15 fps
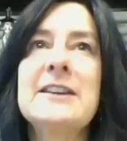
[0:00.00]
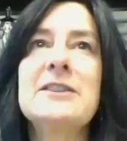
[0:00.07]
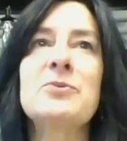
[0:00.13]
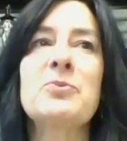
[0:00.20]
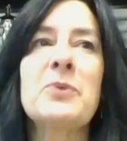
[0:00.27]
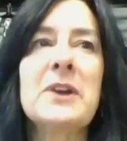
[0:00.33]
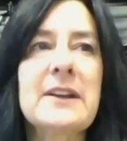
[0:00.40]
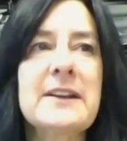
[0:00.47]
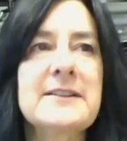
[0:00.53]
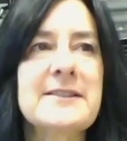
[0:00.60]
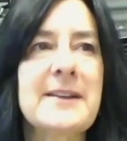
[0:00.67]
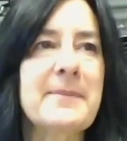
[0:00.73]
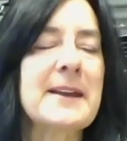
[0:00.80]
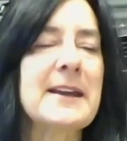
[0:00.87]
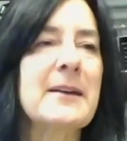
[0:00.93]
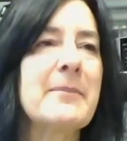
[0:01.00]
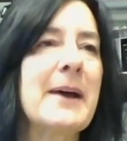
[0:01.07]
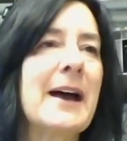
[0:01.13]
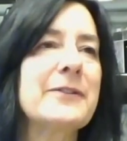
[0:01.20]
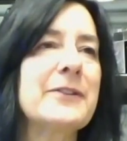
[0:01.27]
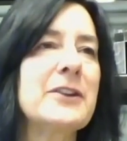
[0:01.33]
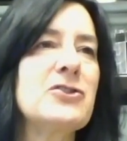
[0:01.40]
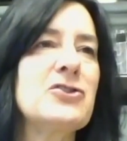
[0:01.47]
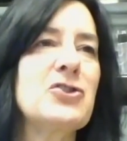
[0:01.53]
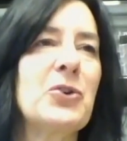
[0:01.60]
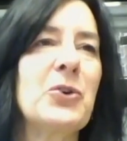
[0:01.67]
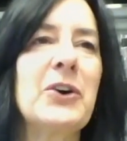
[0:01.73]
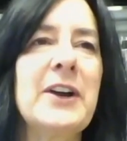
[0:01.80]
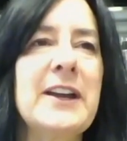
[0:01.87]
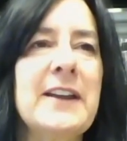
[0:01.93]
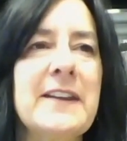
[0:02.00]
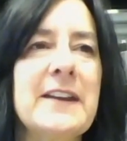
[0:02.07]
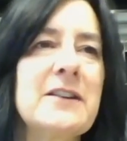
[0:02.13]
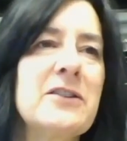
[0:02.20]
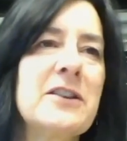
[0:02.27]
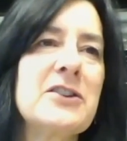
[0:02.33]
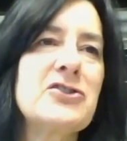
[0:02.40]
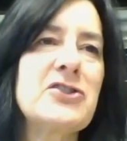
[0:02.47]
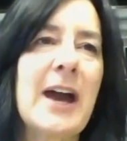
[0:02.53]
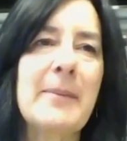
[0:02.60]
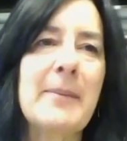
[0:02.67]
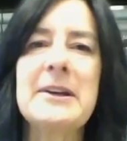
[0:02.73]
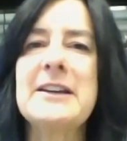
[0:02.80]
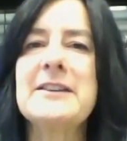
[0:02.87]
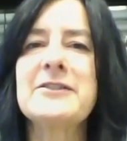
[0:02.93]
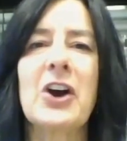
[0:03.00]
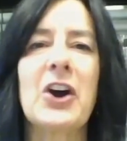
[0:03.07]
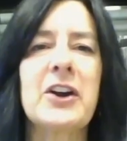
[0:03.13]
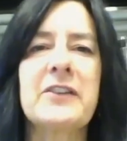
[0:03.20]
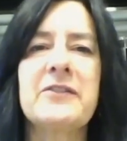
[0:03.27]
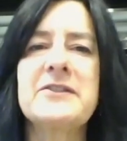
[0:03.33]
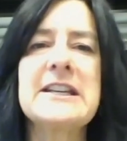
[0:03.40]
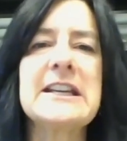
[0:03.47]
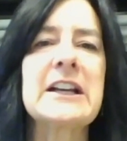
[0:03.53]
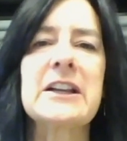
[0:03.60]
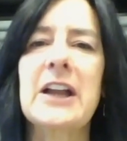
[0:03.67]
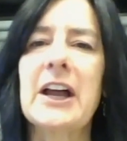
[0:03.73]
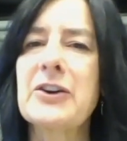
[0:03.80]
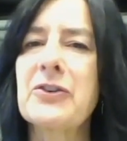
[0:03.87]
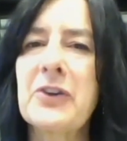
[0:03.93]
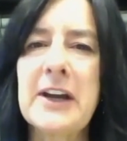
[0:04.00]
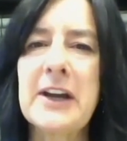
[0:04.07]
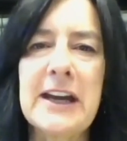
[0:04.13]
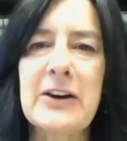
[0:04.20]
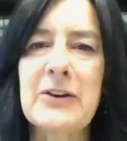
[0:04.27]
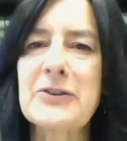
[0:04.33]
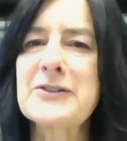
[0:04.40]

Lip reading: It's really something about the joy, the Japanese art of decluttering or